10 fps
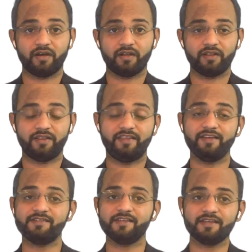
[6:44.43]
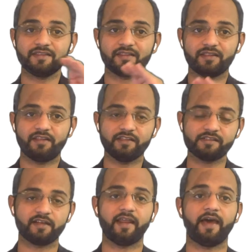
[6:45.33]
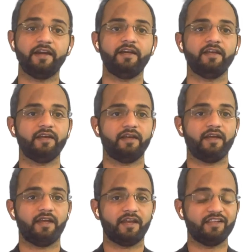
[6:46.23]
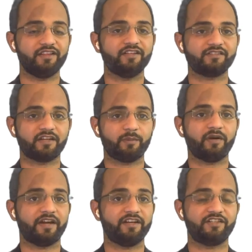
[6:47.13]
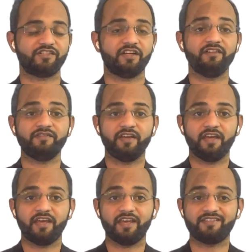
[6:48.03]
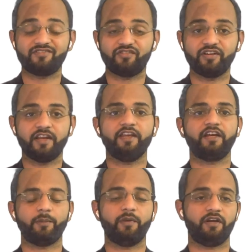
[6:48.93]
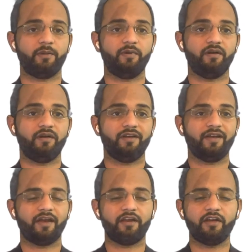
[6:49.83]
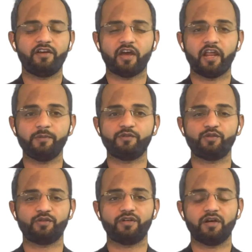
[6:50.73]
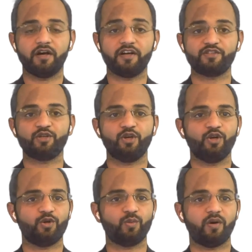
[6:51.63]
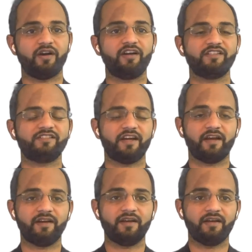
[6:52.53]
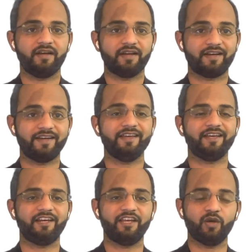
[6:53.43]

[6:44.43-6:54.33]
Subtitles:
This clarity in the Scrum Guide itself is really commendable, and it helps us to understand clearly